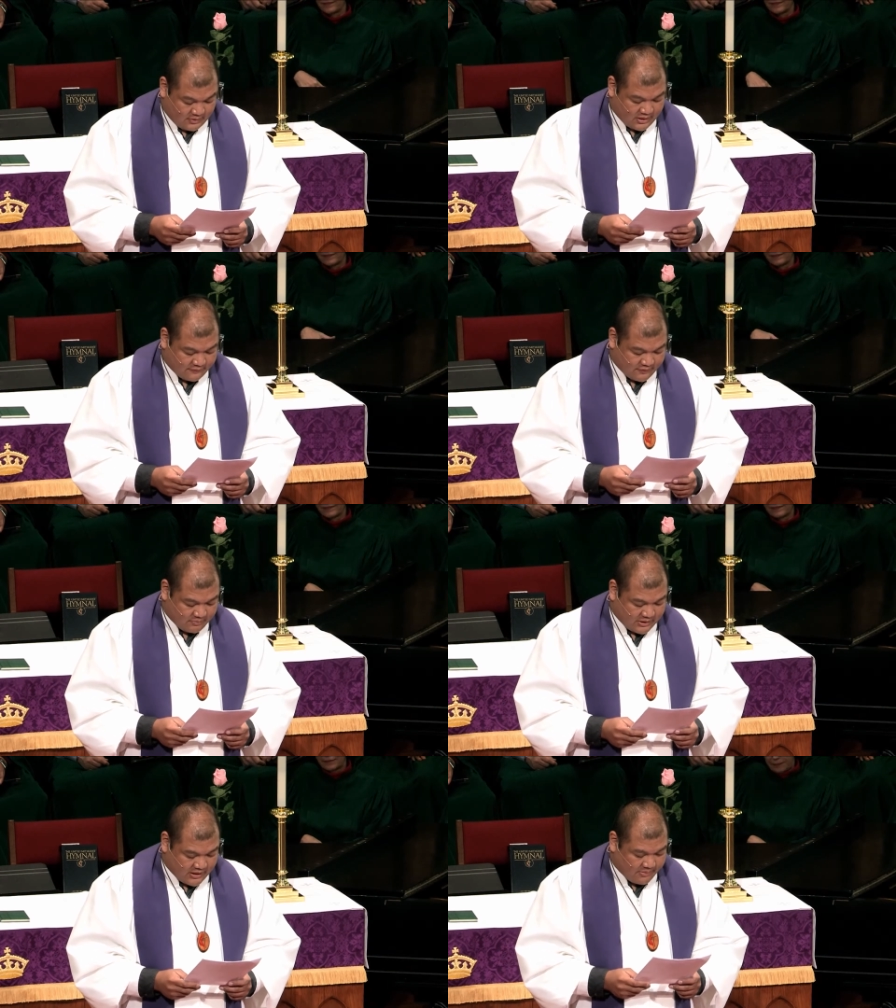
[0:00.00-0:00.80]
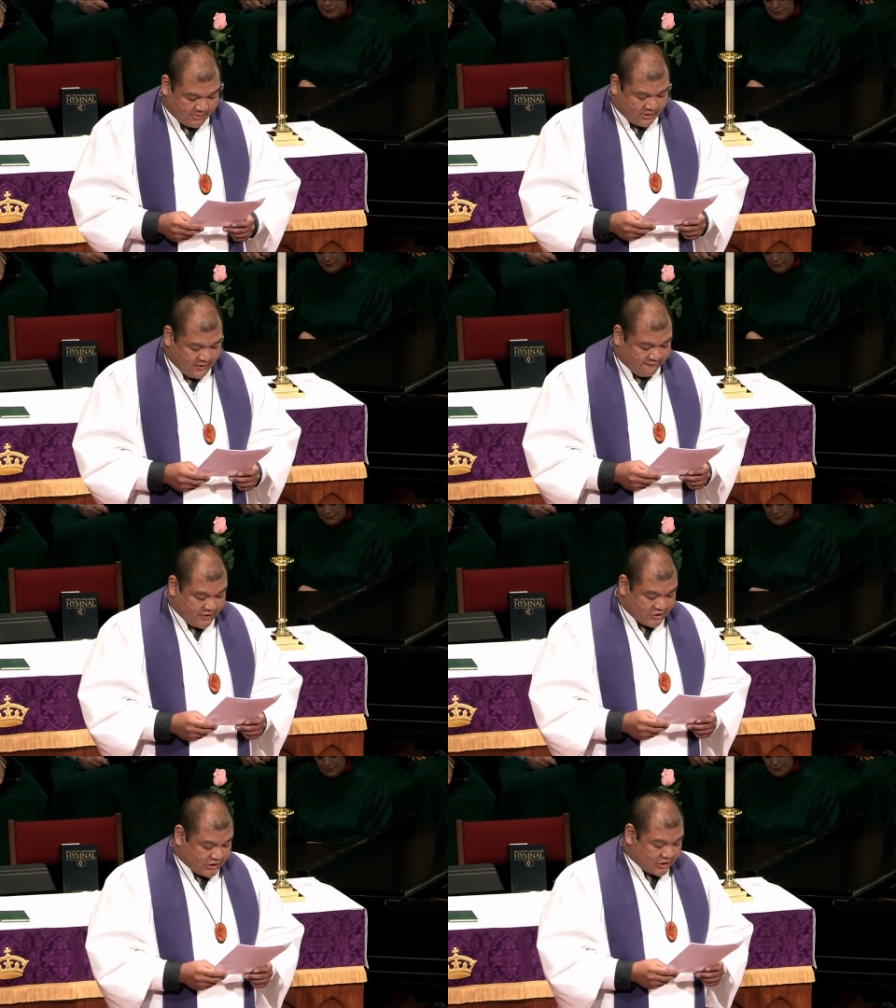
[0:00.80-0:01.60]
No, if you become a
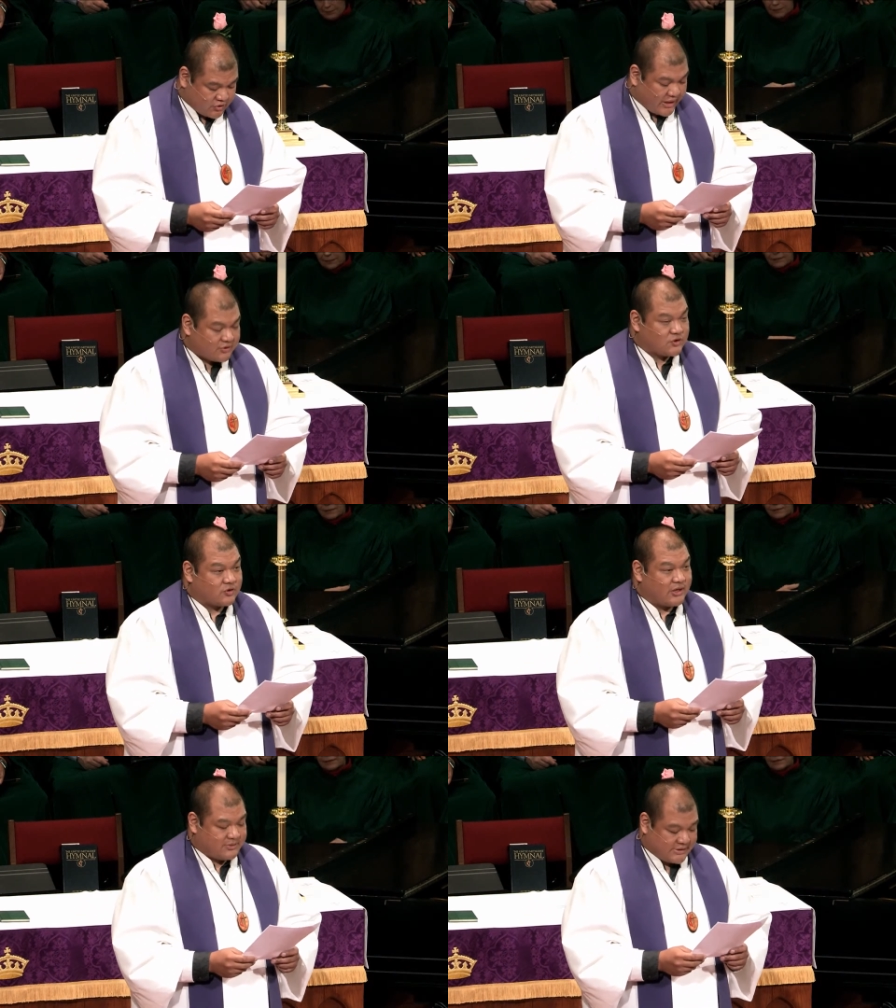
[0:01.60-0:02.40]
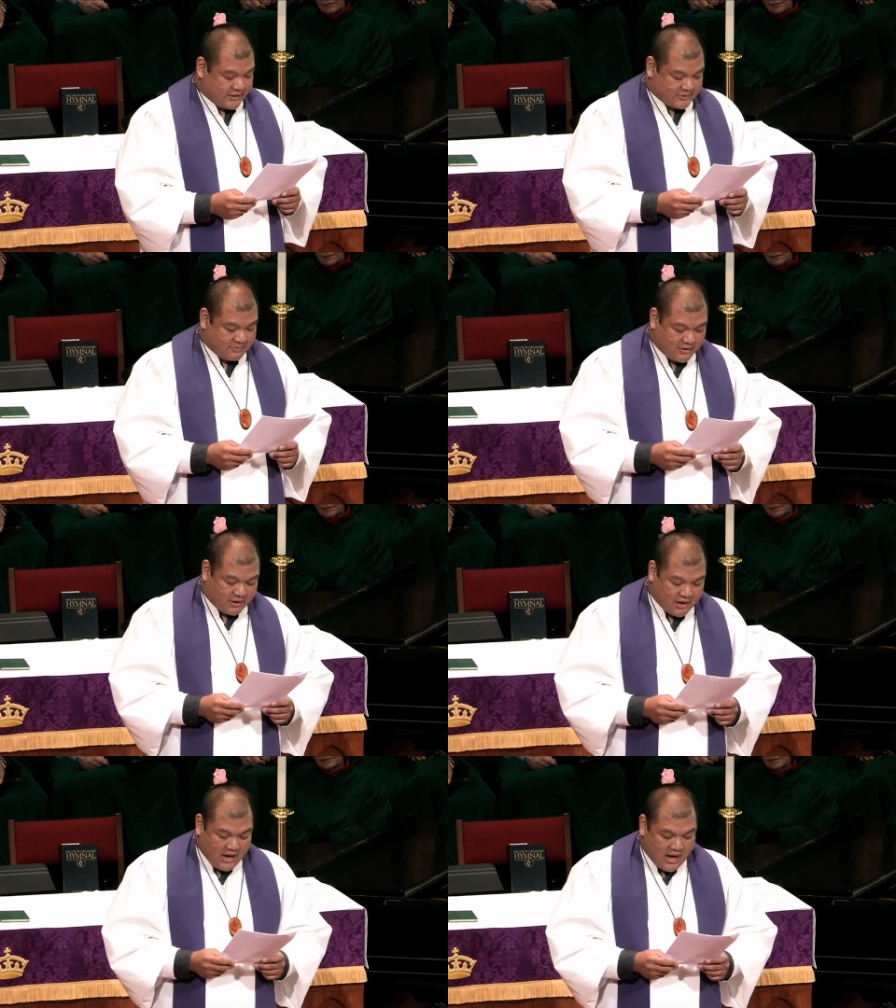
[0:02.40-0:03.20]
fish in a trout stream, said his
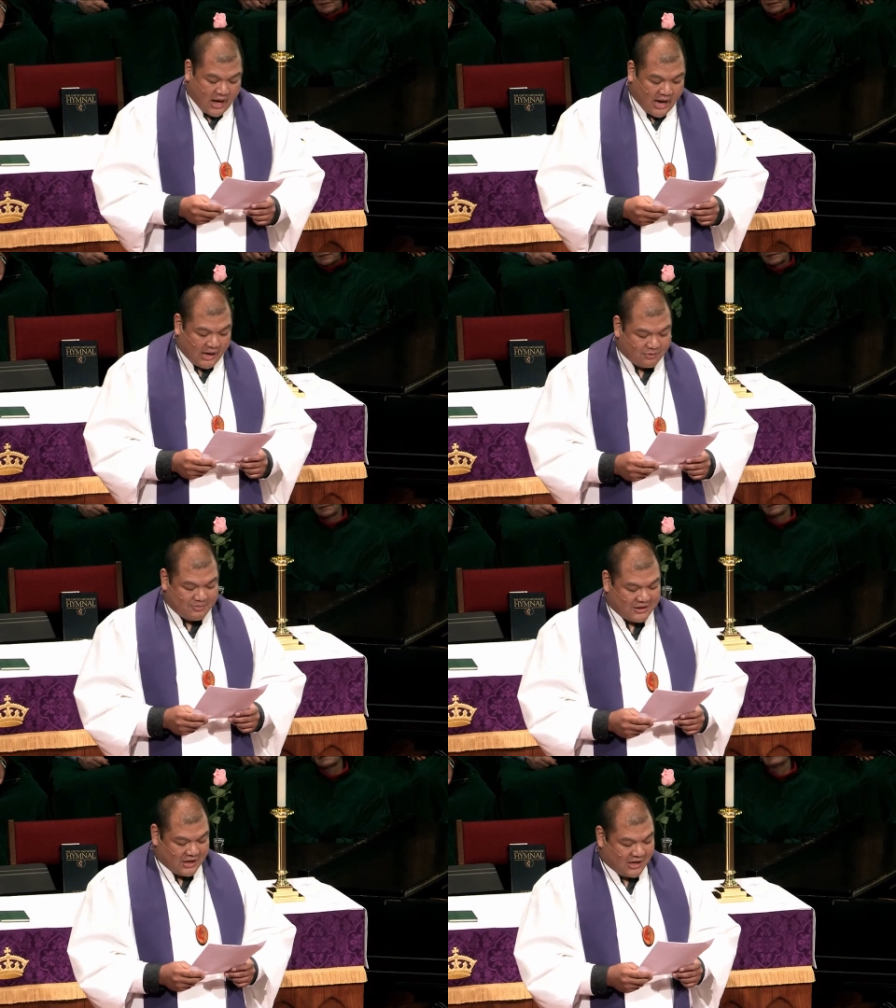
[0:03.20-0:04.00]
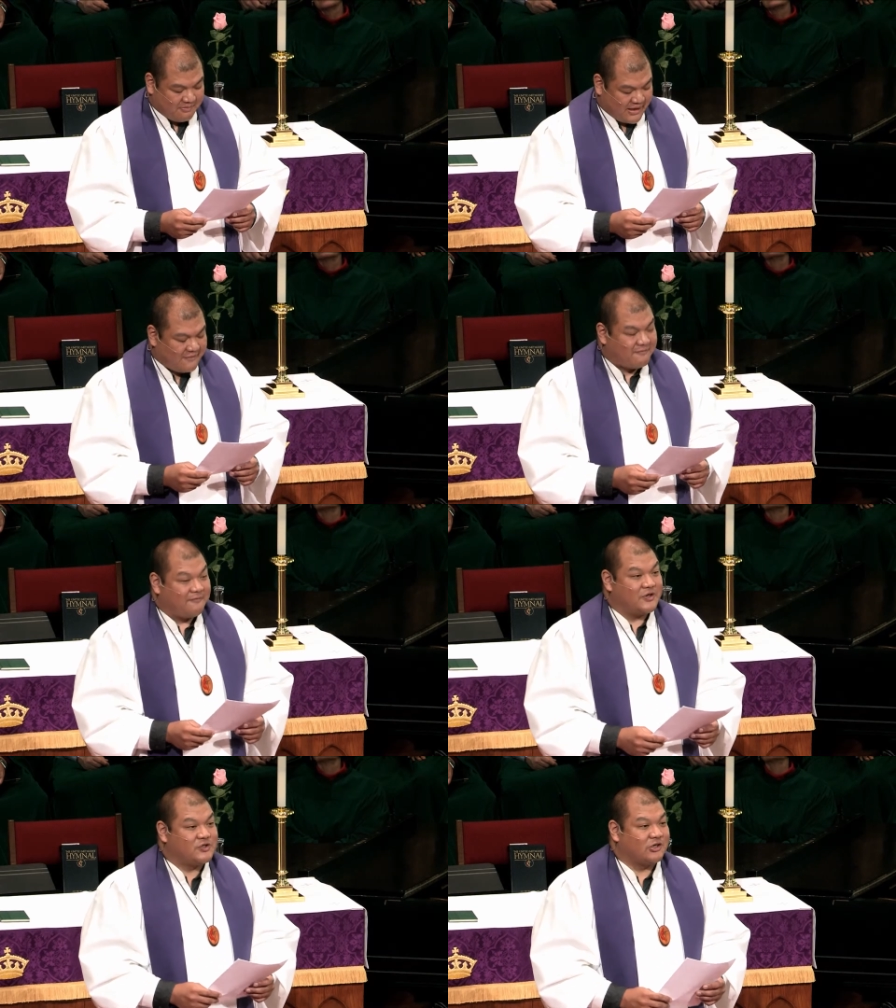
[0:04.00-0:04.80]
mother, I will become a
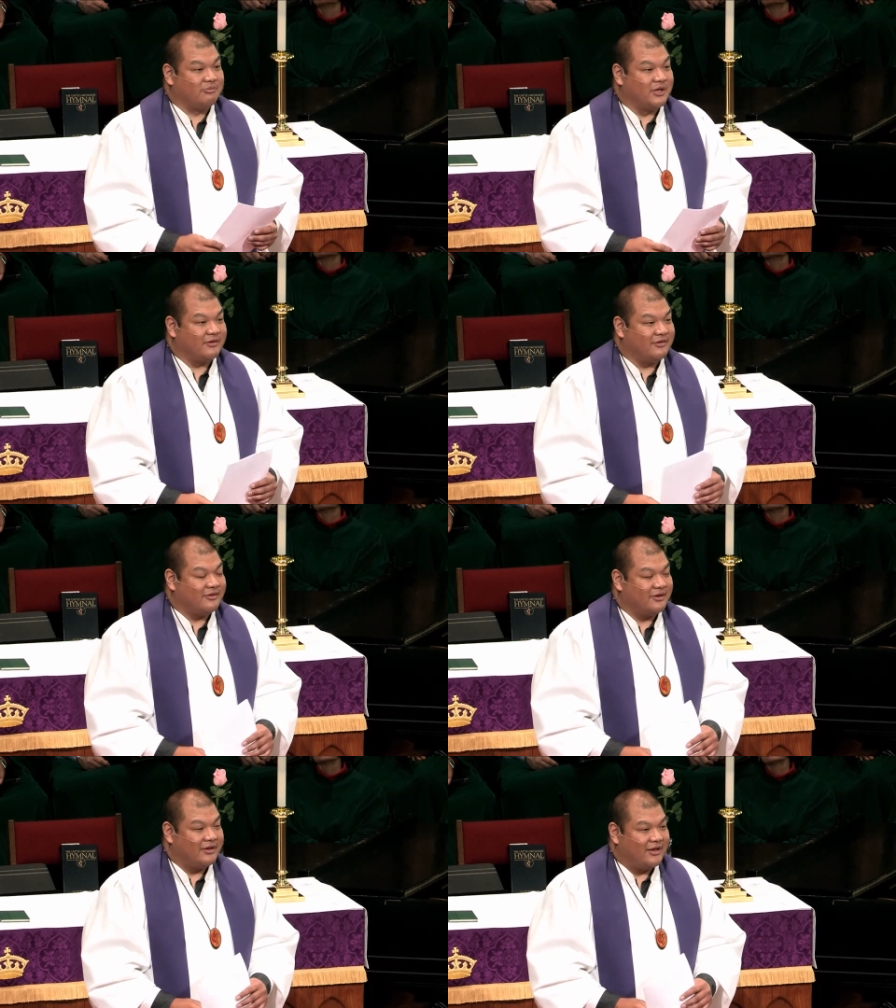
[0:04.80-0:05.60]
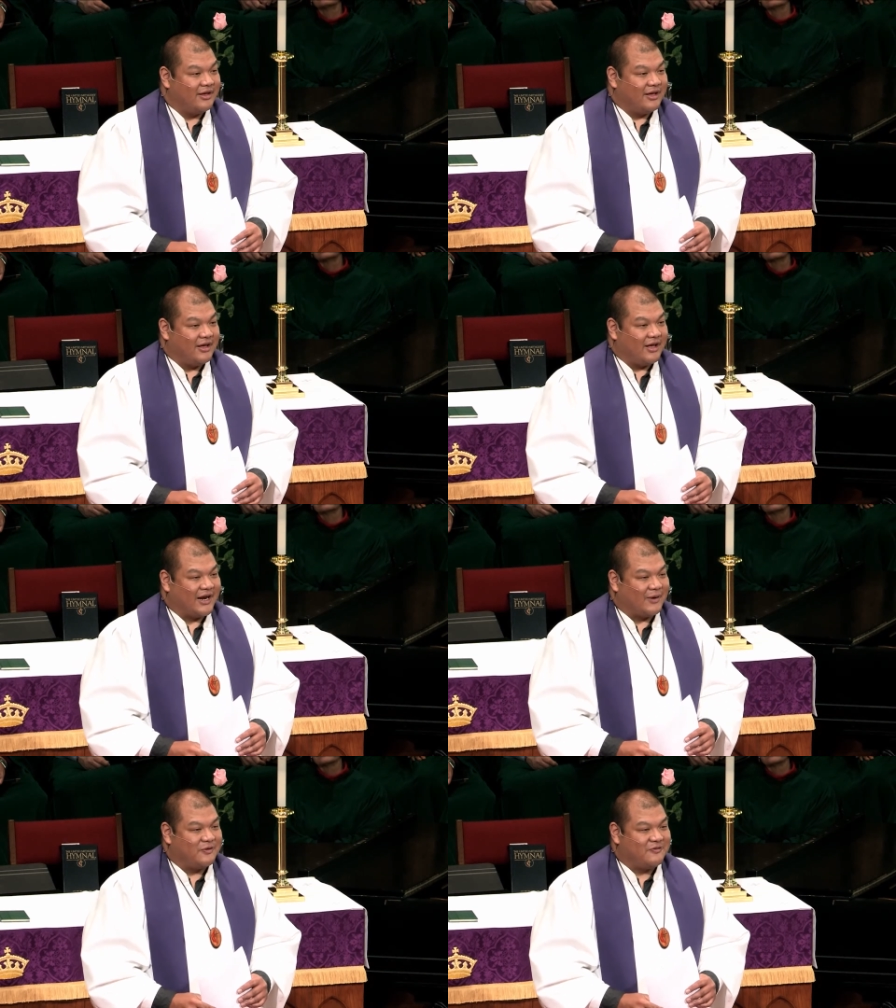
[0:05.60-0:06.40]
fisherman and
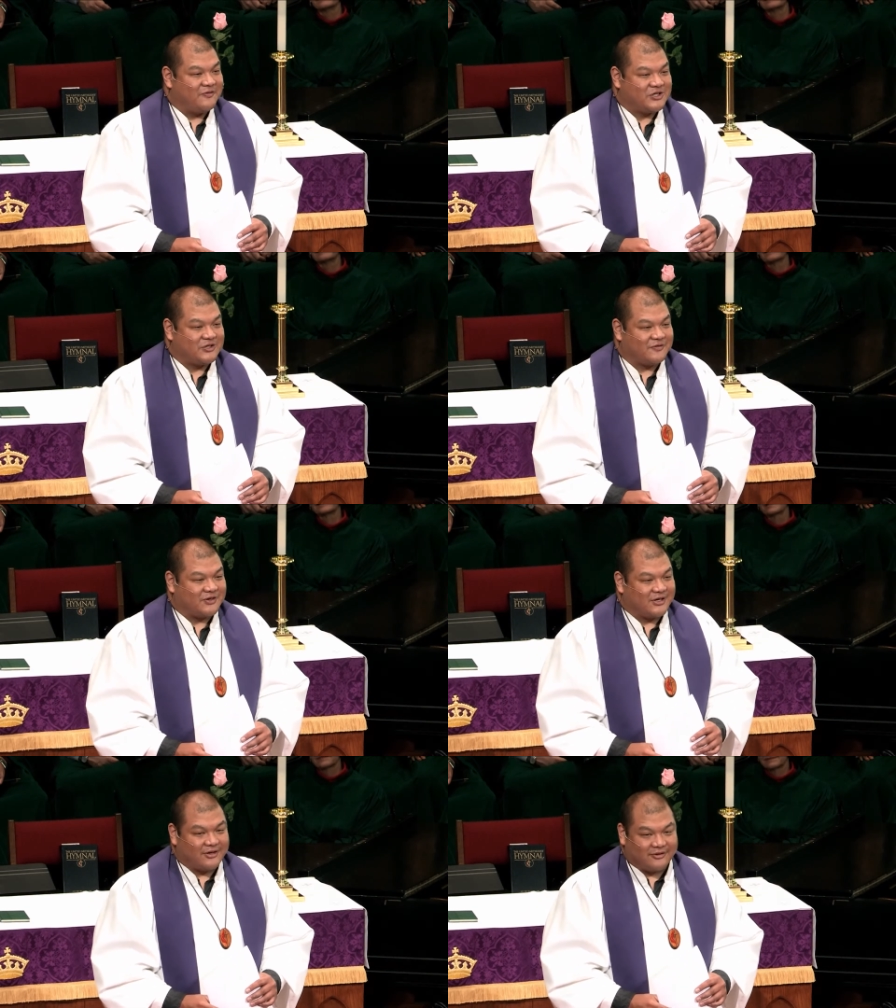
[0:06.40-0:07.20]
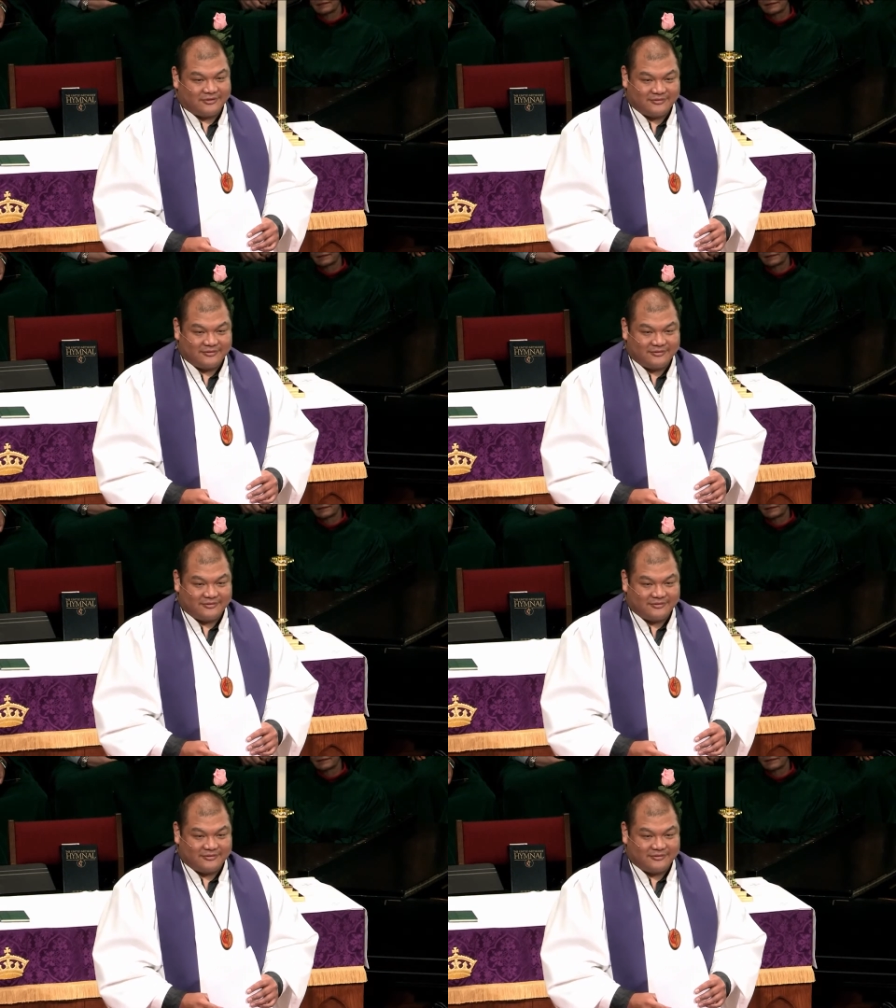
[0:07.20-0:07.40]
I will fish for you.